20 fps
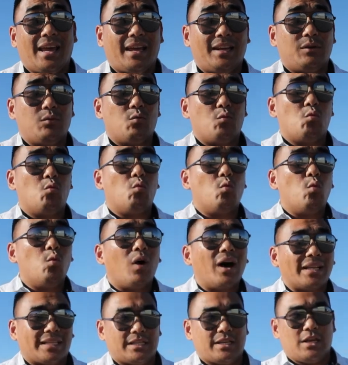and
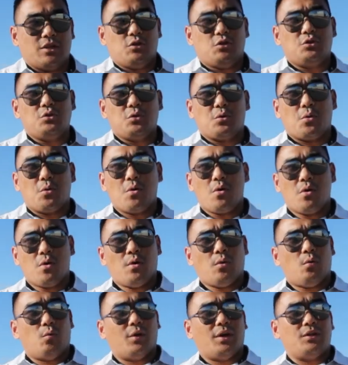what can you do
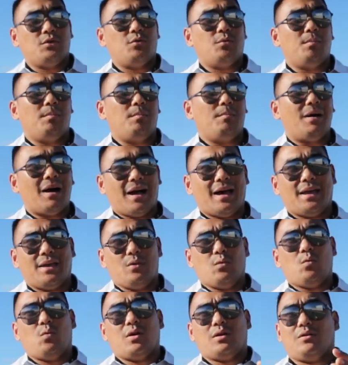when you buy
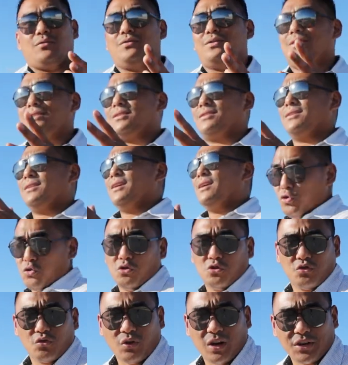one of this new
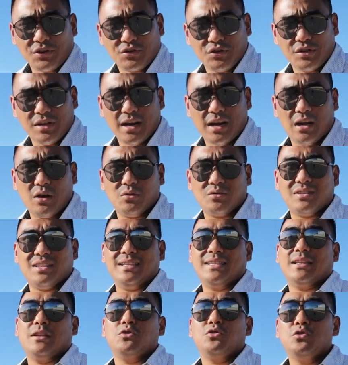construction house in the